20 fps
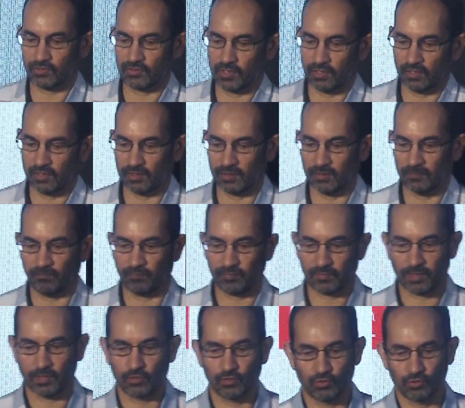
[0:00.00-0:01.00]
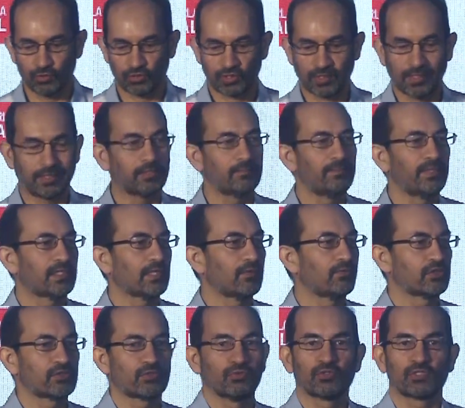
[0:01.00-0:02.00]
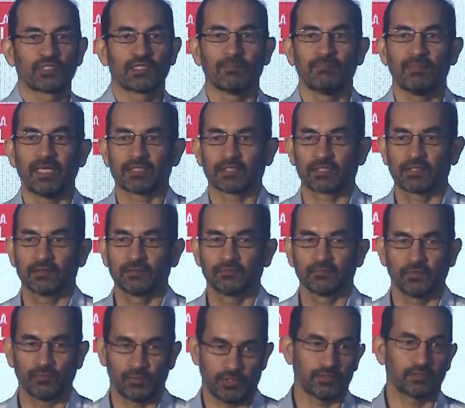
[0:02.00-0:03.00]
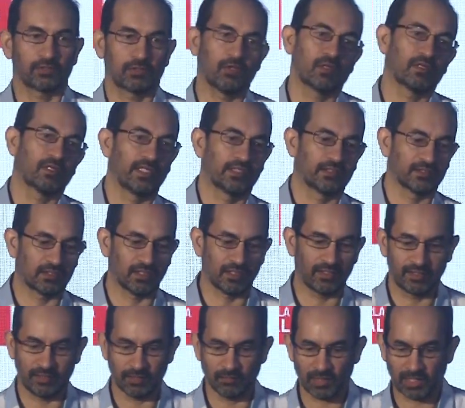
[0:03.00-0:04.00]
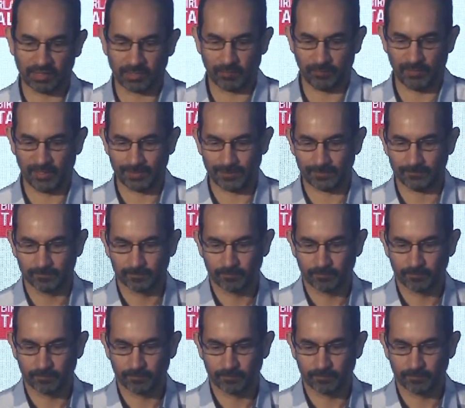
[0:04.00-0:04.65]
to select beta which suits them best, which is not necessarily the market beta.